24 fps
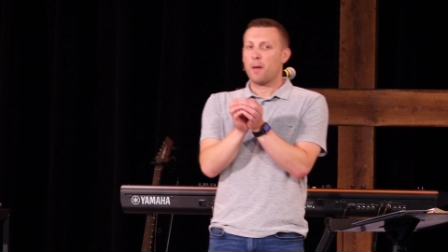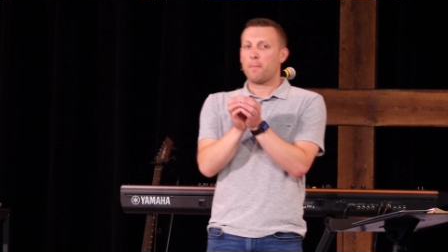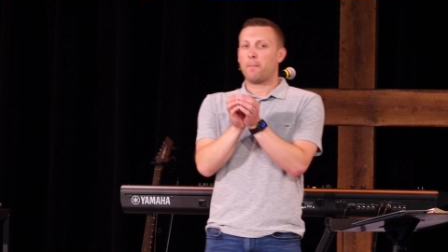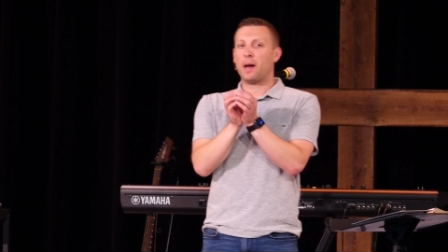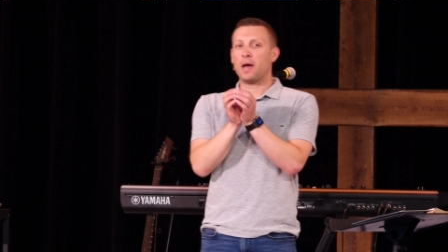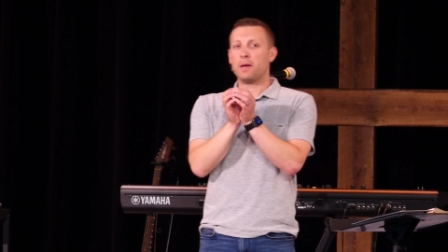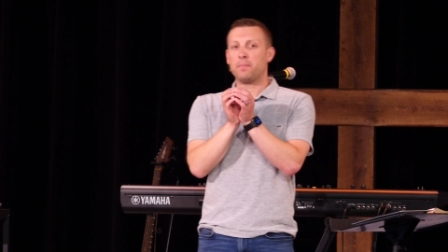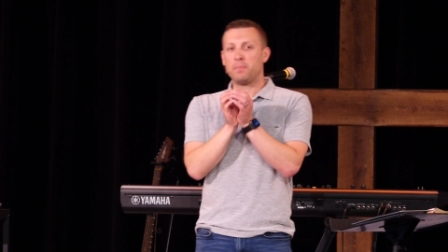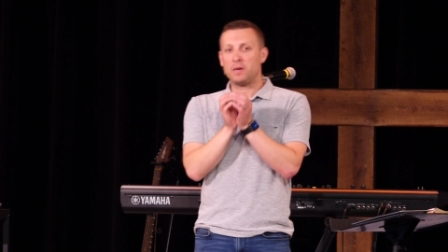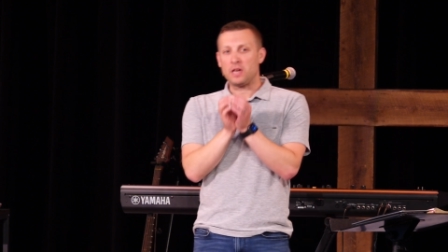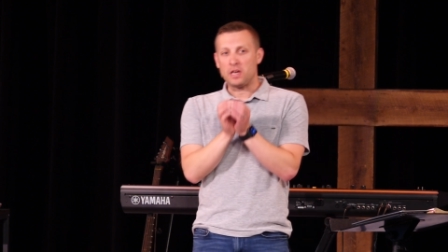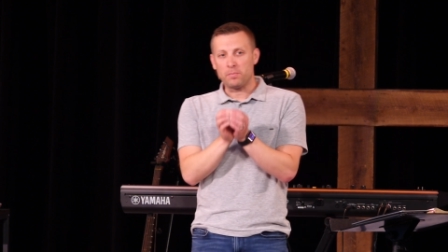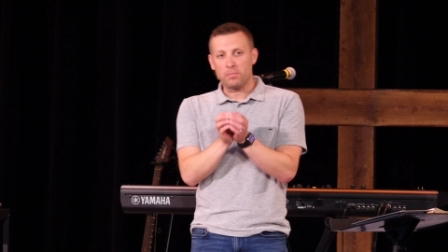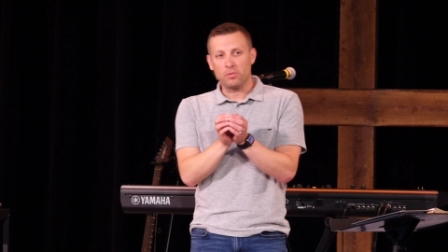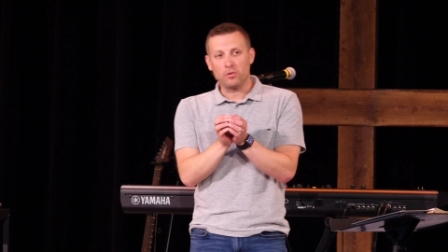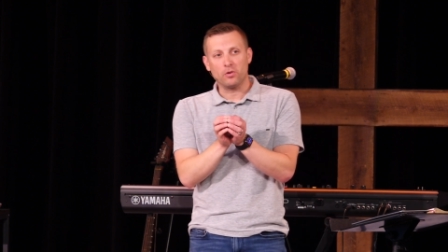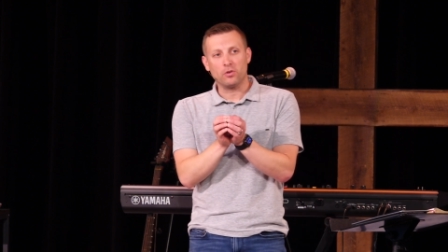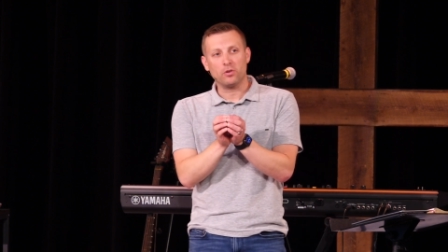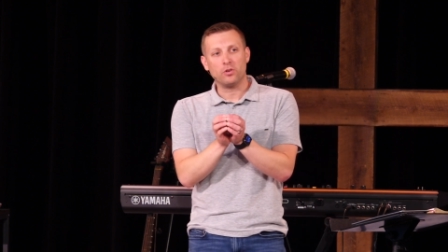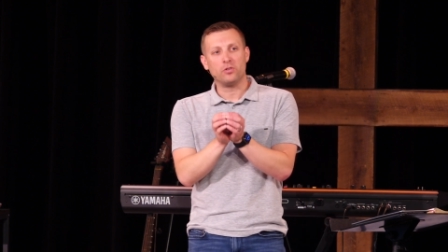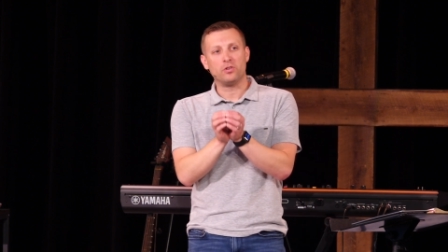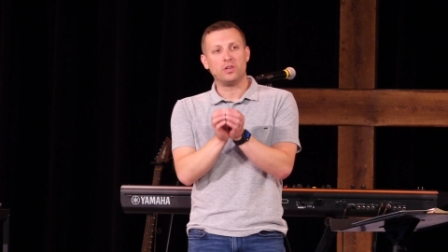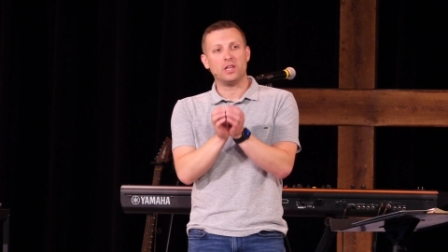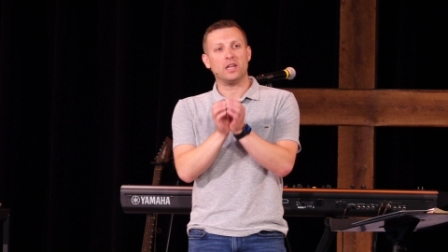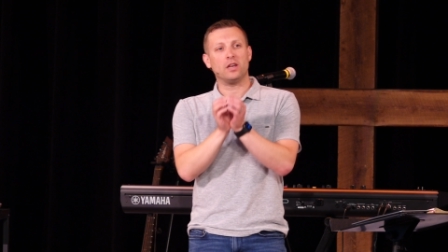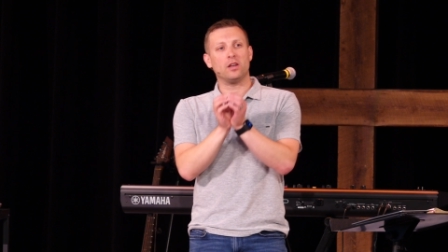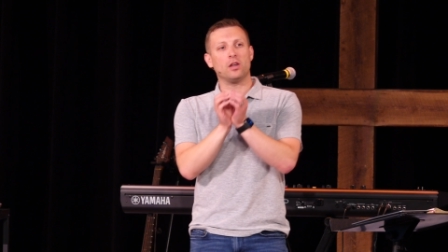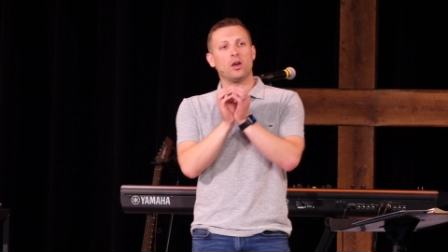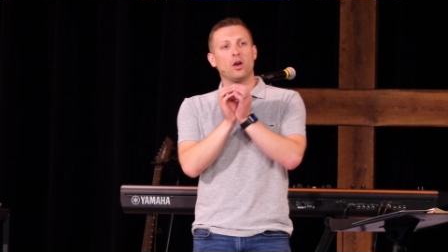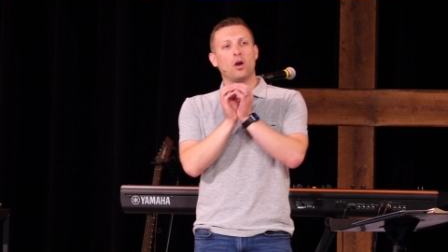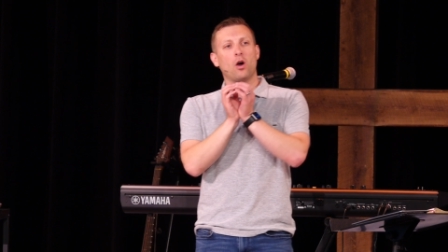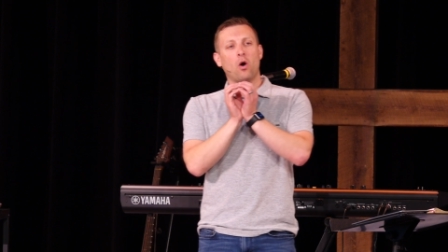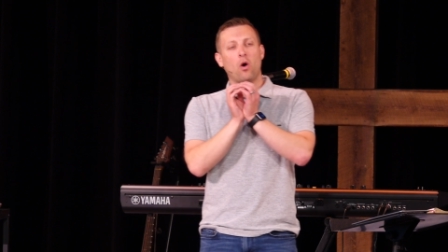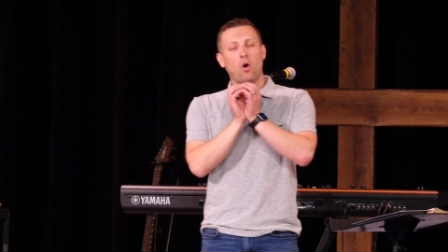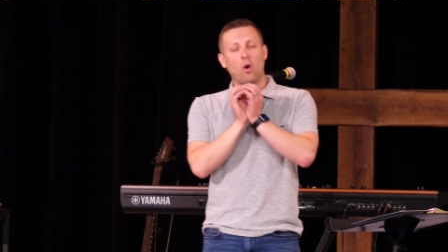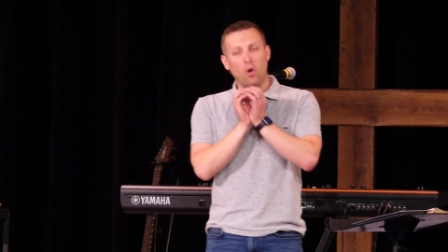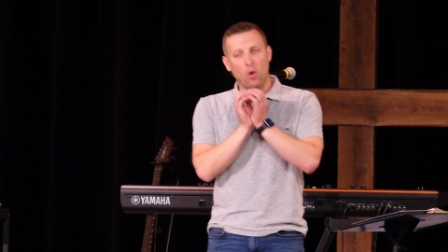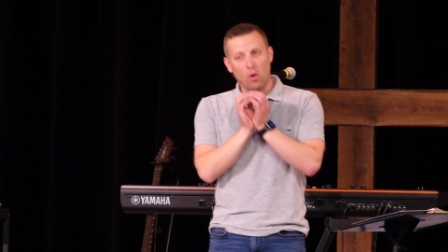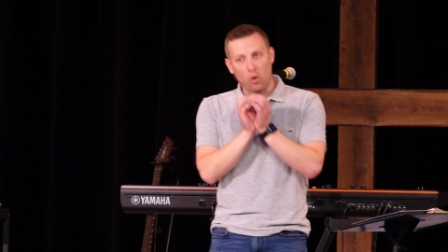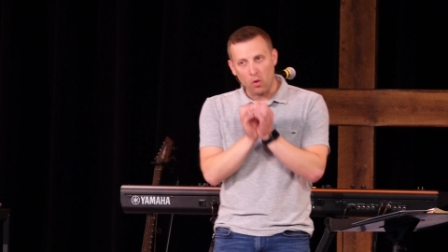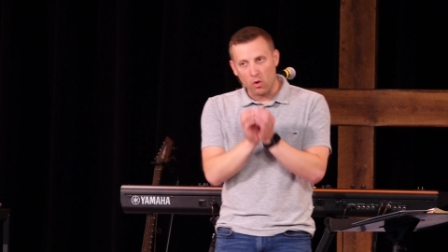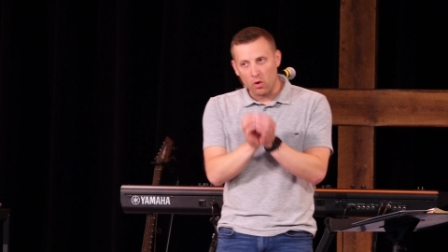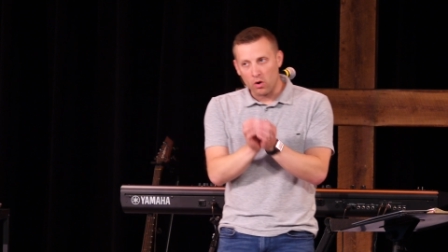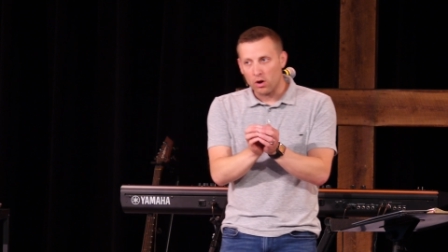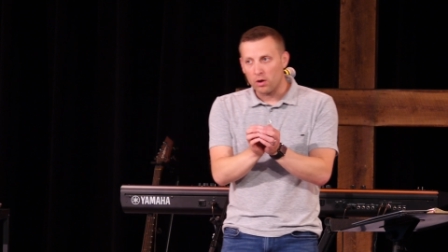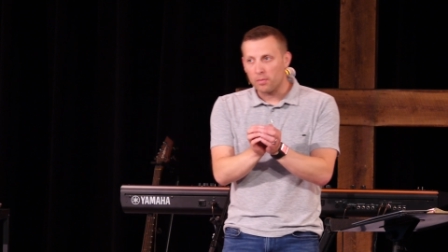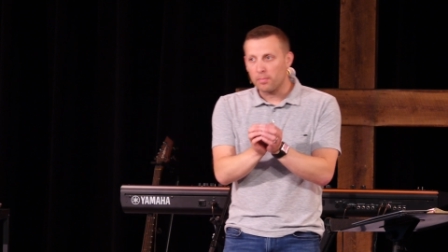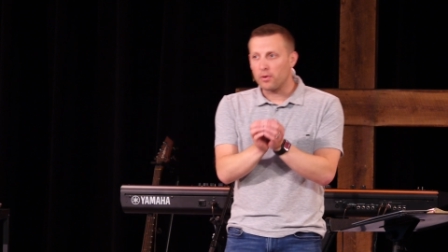by people who did
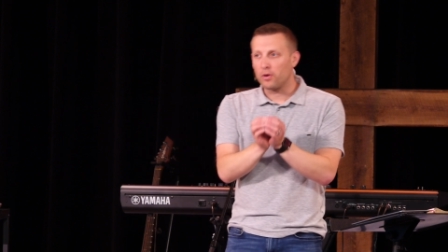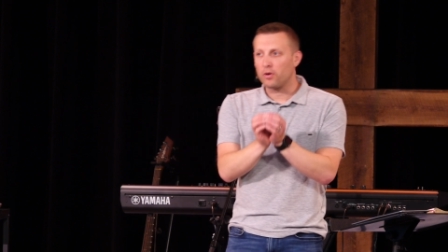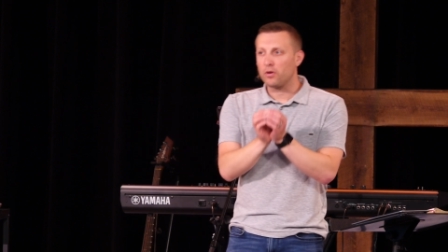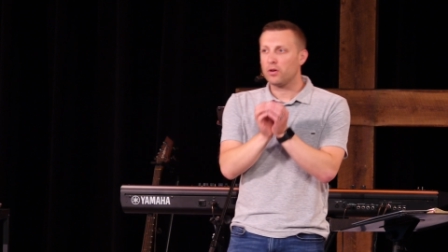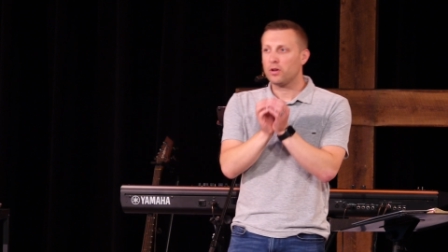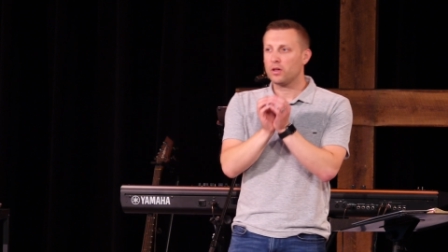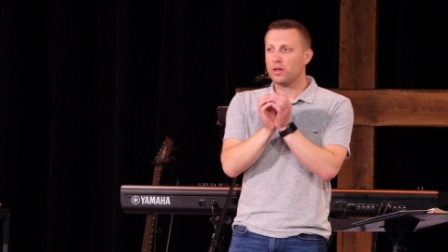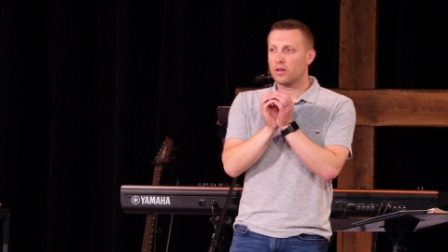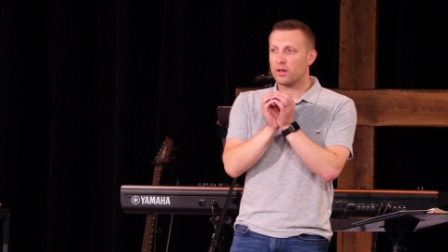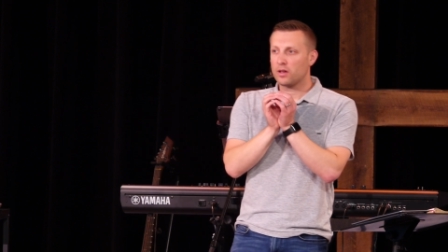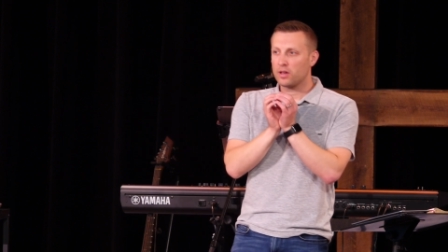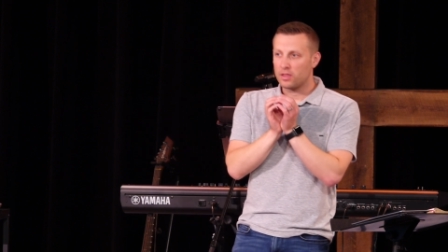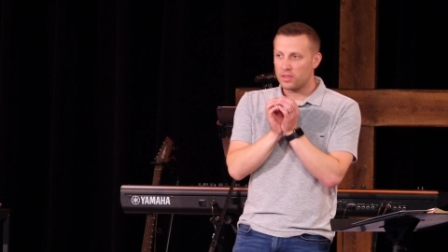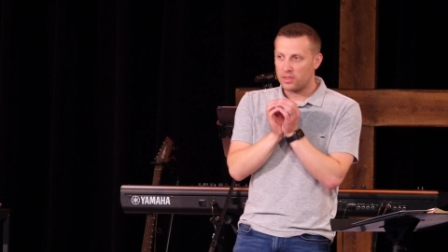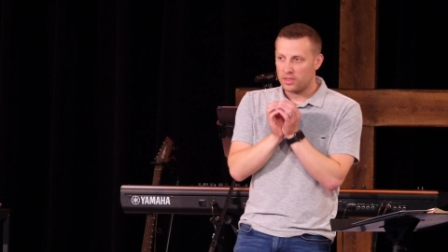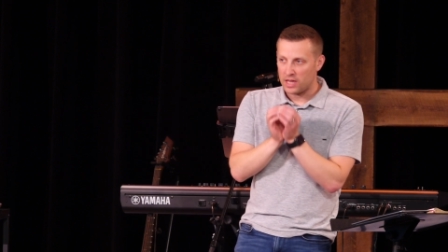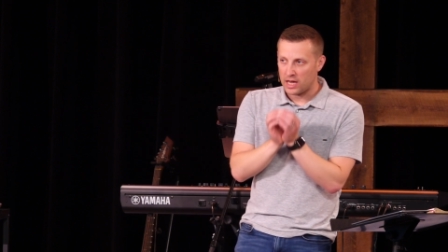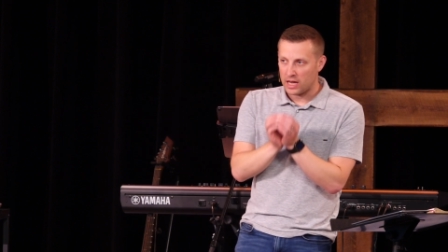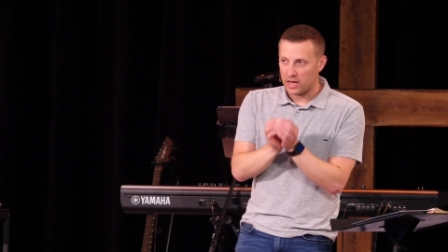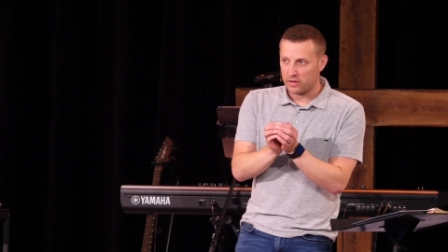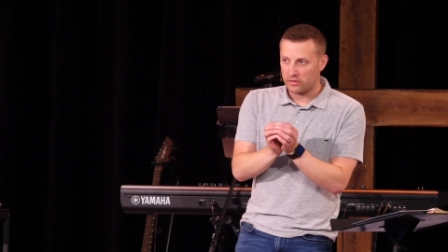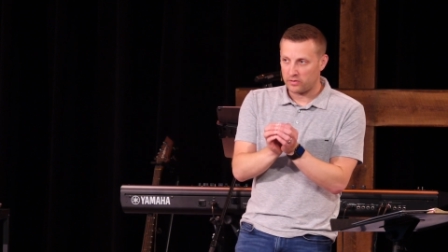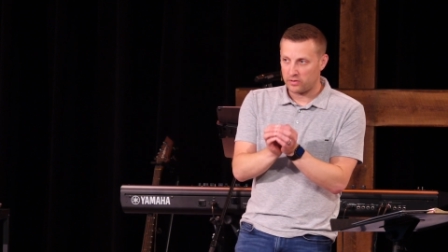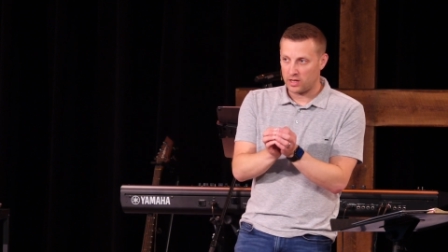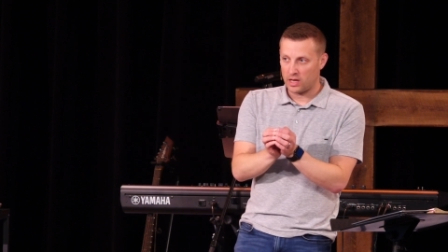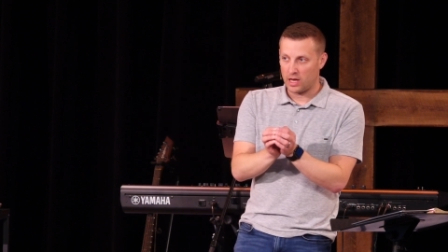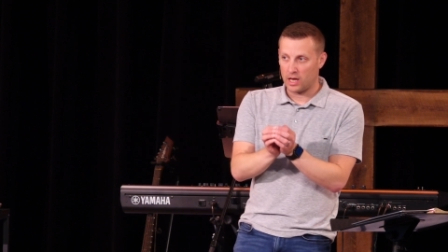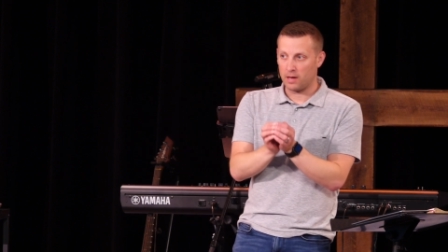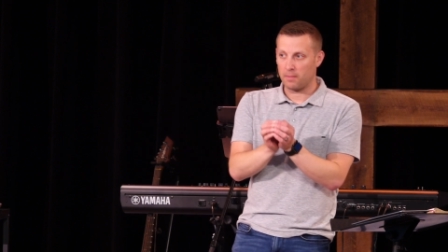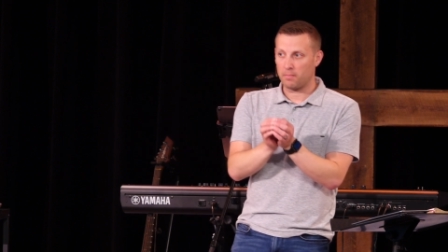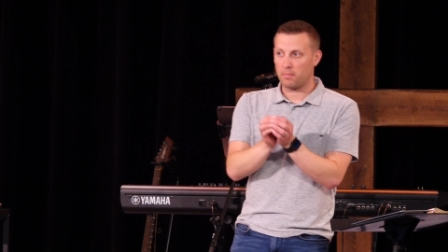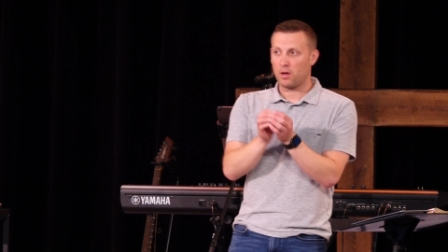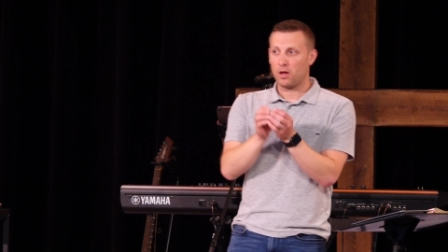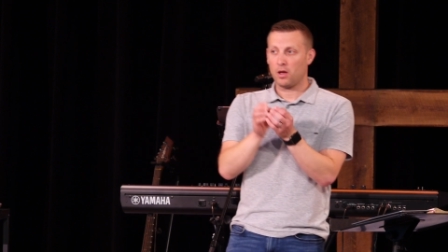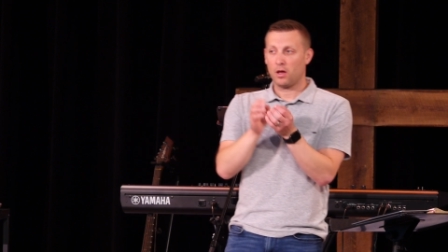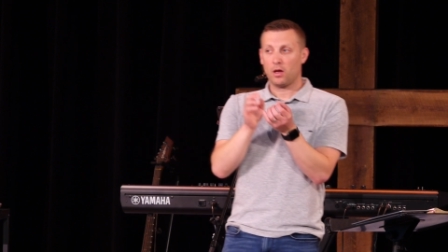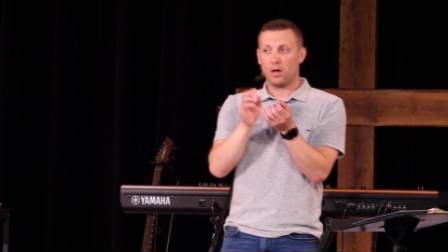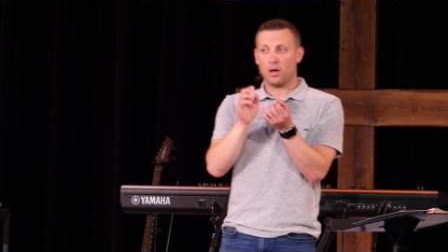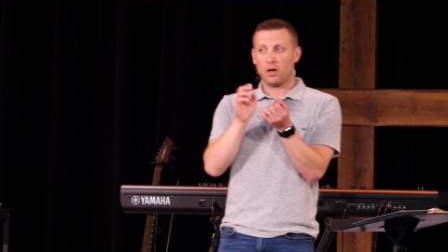horrible things to him,